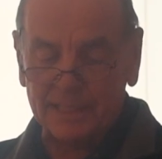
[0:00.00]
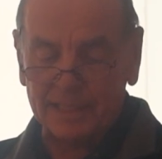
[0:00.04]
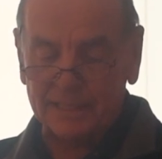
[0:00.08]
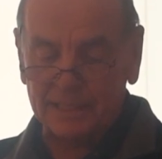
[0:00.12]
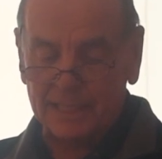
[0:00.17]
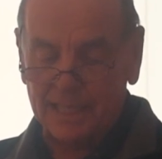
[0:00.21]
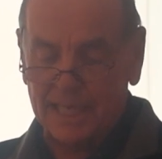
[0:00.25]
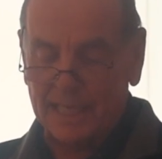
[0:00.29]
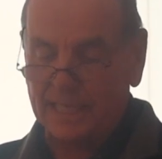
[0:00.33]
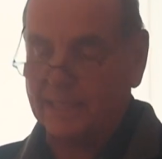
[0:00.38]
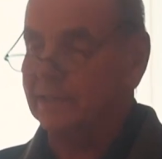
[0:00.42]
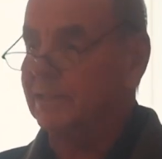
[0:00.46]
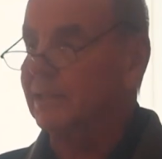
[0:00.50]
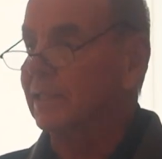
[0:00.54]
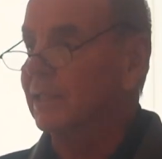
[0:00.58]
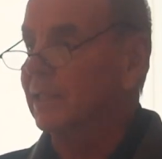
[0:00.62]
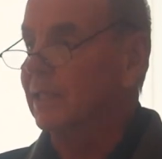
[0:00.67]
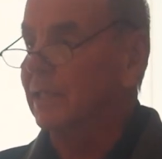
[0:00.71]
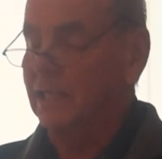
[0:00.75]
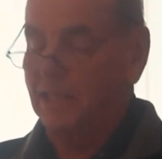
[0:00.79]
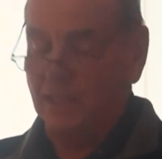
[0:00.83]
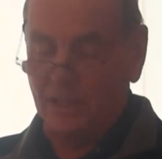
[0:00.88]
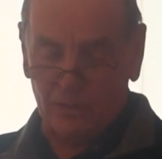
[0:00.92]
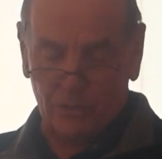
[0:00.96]
neglect
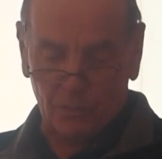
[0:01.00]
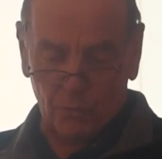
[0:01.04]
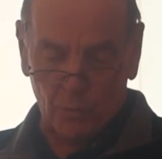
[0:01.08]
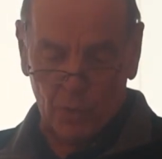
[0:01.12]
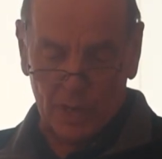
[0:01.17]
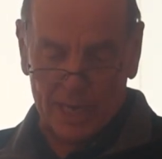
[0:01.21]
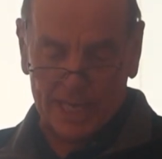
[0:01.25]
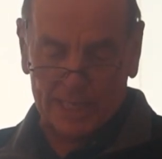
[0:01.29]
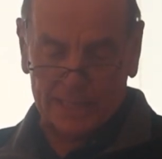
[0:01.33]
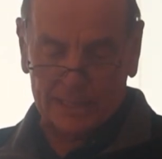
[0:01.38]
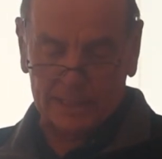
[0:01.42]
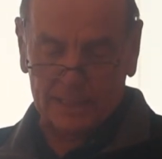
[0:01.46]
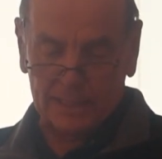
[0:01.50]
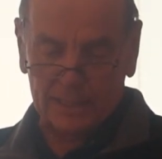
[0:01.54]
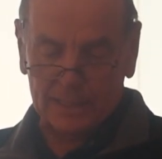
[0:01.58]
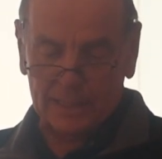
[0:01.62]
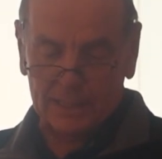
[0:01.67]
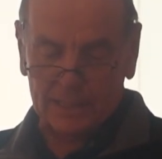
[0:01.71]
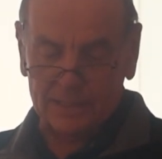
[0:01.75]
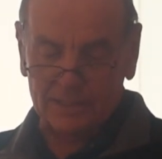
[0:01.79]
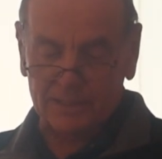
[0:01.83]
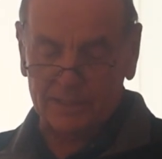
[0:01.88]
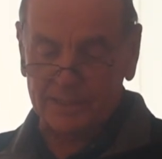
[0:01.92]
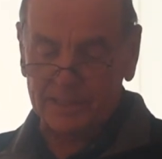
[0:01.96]
when
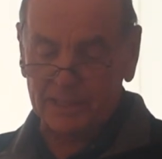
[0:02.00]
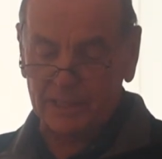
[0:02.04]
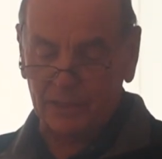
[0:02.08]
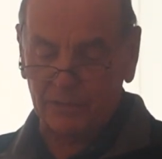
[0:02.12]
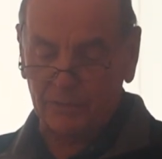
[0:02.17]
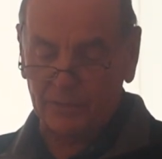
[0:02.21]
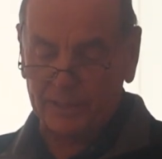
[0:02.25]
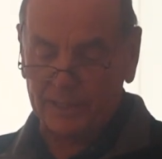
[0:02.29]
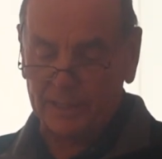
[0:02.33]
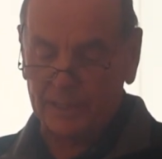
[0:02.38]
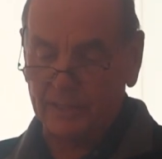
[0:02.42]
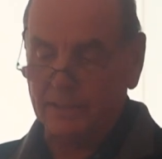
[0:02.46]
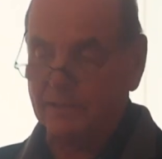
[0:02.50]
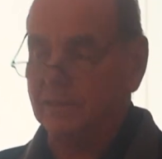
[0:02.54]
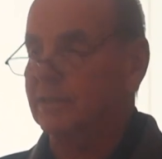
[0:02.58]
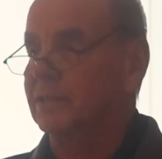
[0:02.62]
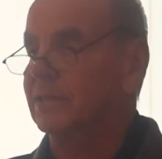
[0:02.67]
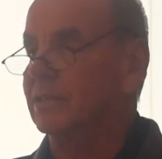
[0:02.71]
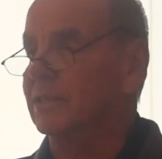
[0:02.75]
considering the